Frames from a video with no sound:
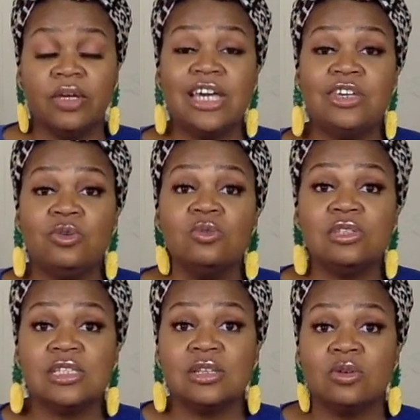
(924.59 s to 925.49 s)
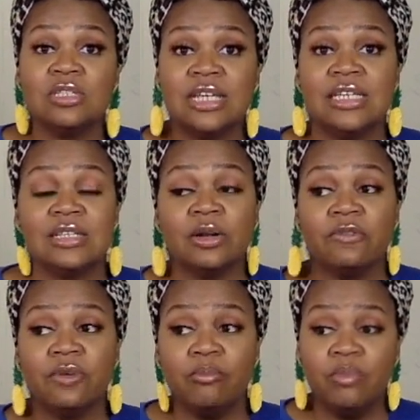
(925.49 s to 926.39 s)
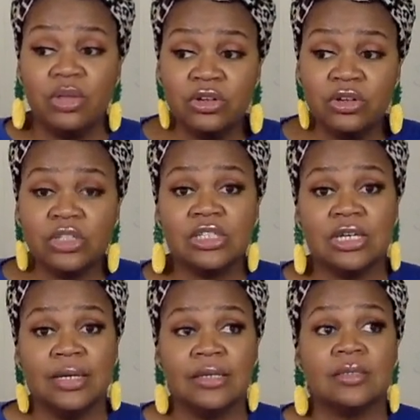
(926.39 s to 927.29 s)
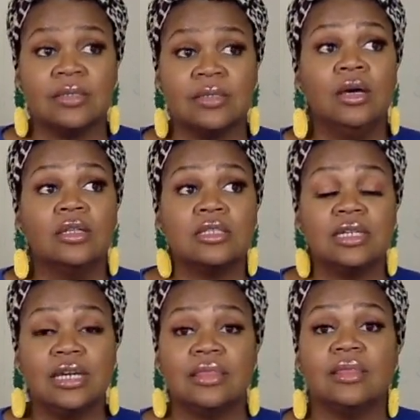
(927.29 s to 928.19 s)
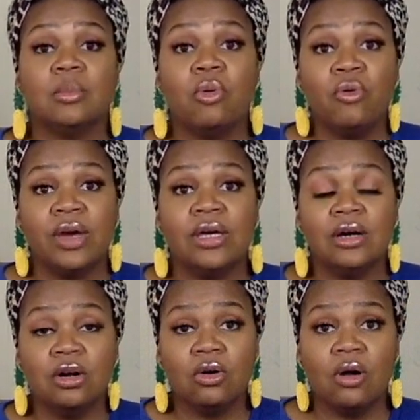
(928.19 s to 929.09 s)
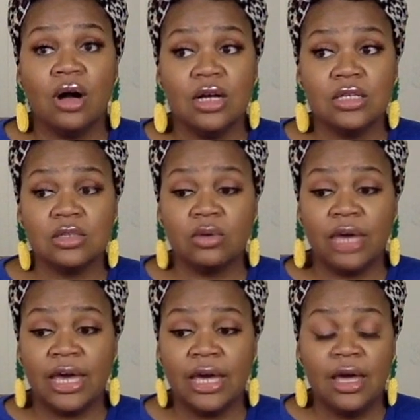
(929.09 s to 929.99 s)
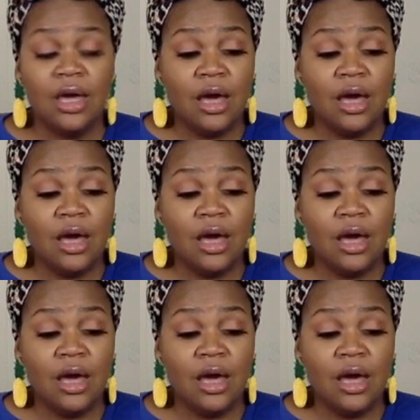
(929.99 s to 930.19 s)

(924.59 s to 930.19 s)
He uses those things that are familiar to us to get the point across, okay?